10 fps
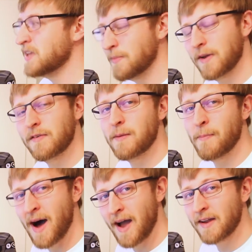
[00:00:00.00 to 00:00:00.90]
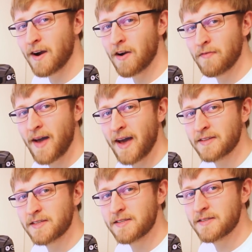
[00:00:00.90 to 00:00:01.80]
typically buy
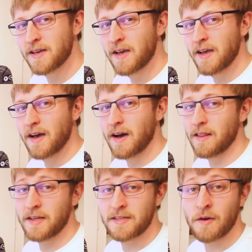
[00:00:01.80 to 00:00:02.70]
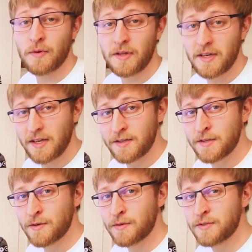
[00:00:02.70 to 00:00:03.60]
Carfaxes unless I really need to.